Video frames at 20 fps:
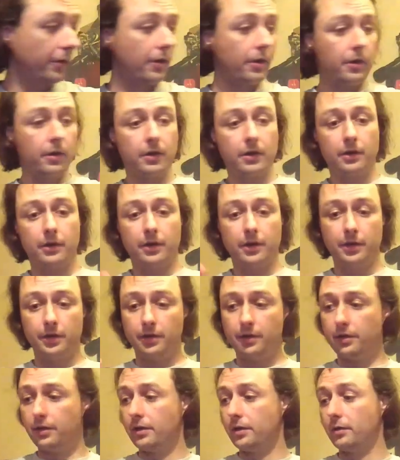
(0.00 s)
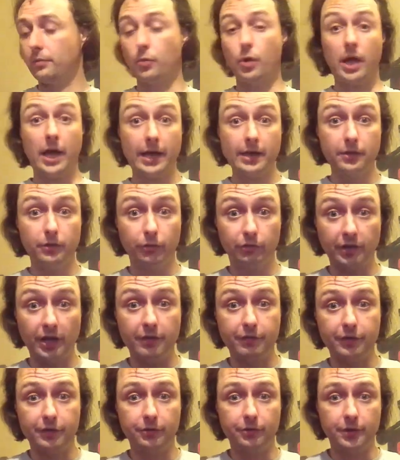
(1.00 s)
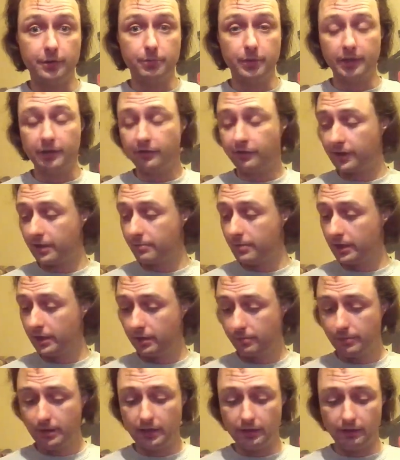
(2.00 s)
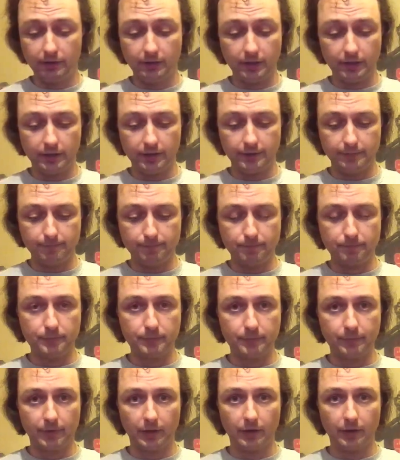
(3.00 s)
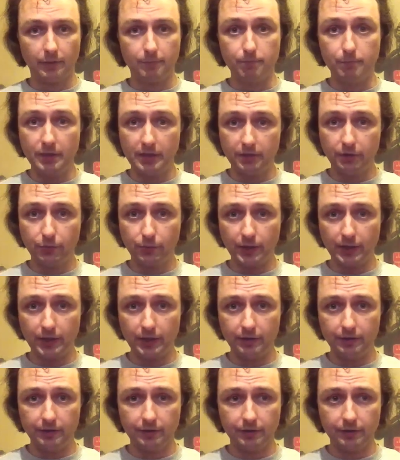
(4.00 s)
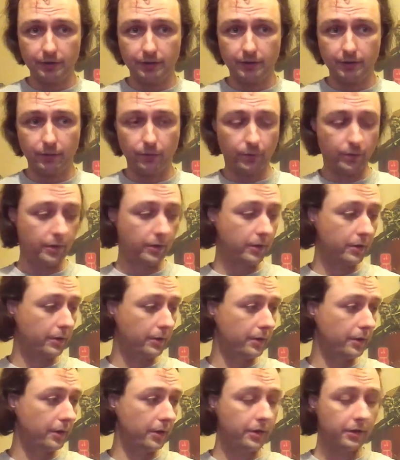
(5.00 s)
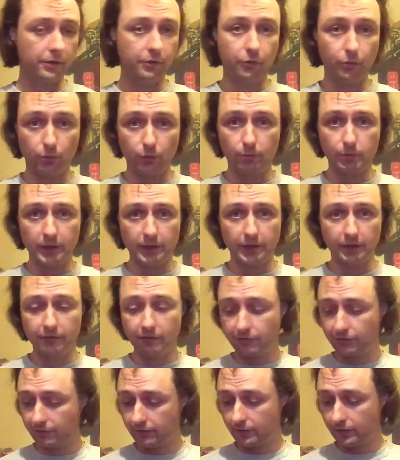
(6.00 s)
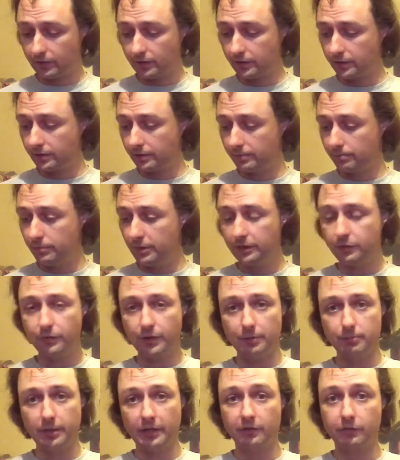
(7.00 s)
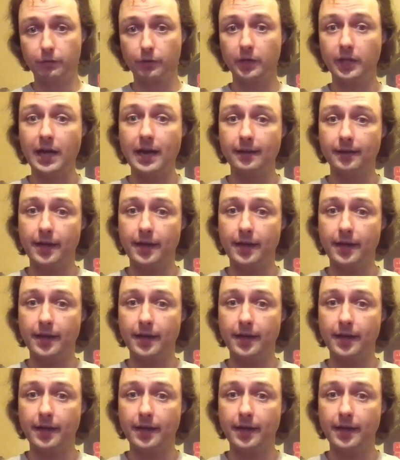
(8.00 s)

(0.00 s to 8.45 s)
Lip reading: are, well, I use heavy-duty blades. They make them in mid-grade or dual blades. Mid-grade blades are a lot